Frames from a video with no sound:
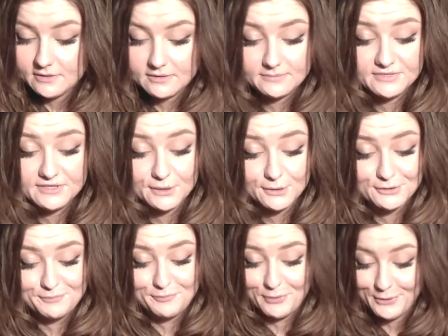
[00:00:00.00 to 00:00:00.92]
I'm so
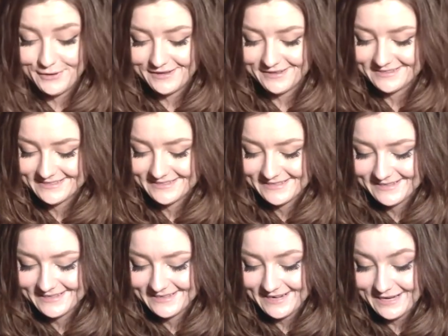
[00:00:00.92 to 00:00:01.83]
spoiled.
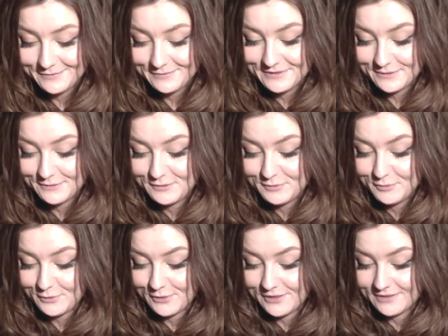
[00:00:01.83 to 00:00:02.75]
I'm so
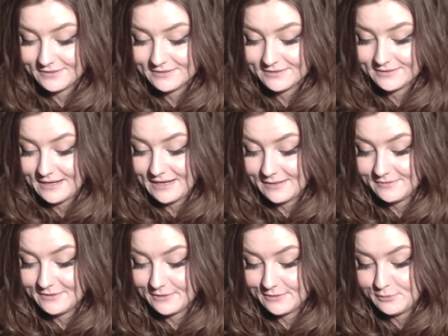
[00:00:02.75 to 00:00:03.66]
spoiled. I'm
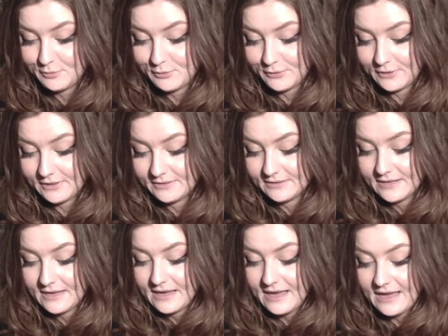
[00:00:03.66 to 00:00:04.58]
so spoiled.
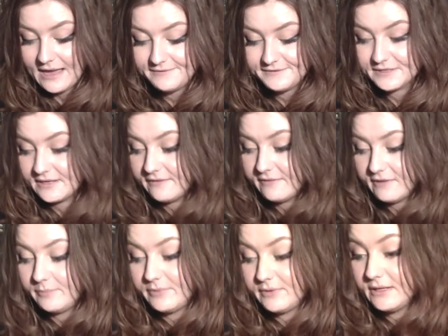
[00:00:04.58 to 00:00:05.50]
I have to give
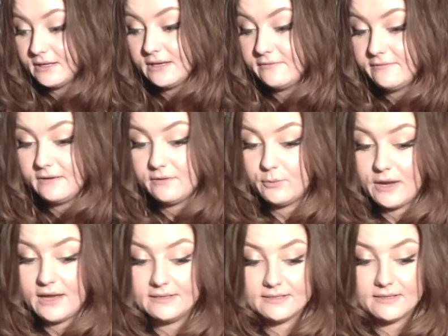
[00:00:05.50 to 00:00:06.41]

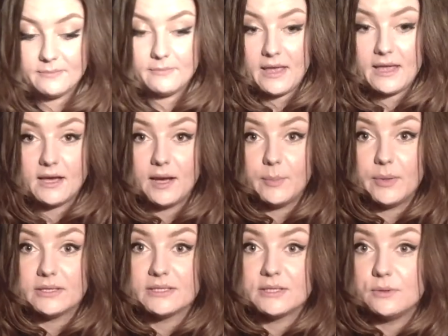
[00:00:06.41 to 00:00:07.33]
away some makeup
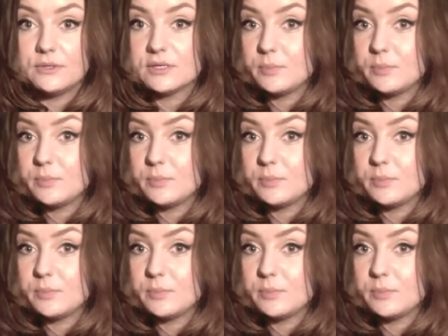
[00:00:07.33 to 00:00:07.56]
as soon as